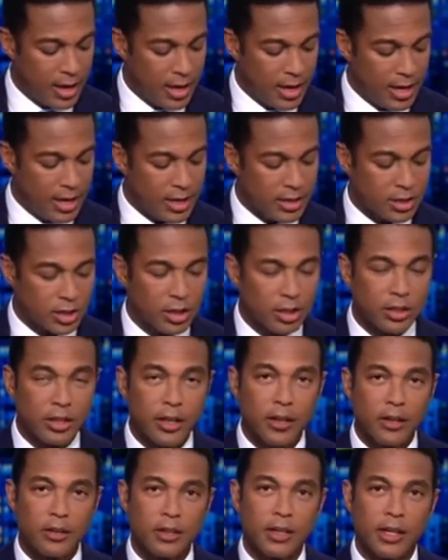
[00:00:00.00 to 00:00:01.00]
He is
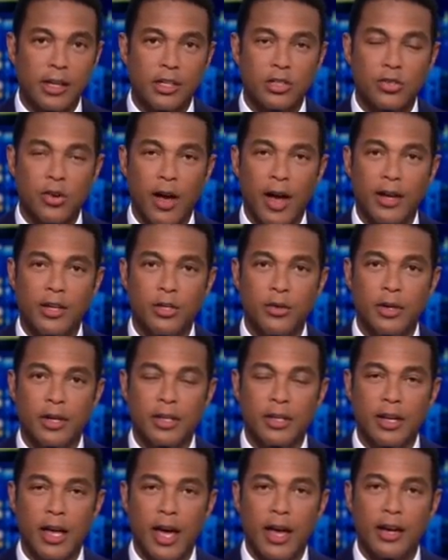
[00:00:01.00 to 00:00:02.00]
clearly trying to
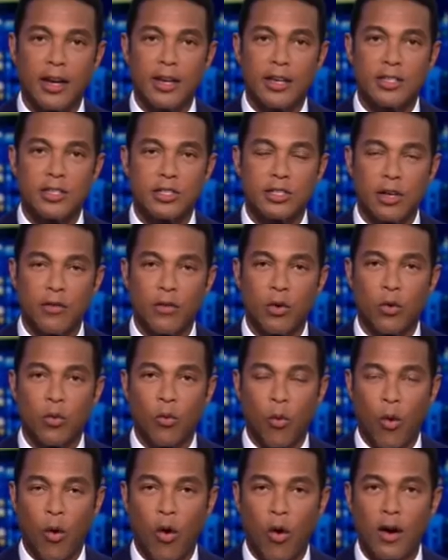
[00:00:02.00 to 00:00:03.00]
ignite a civil
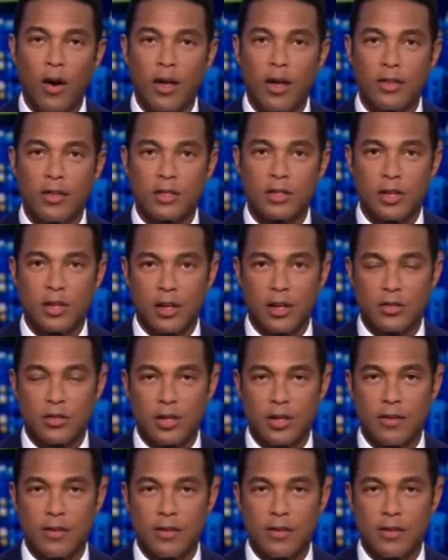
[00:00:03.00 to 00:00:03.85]
war in this country.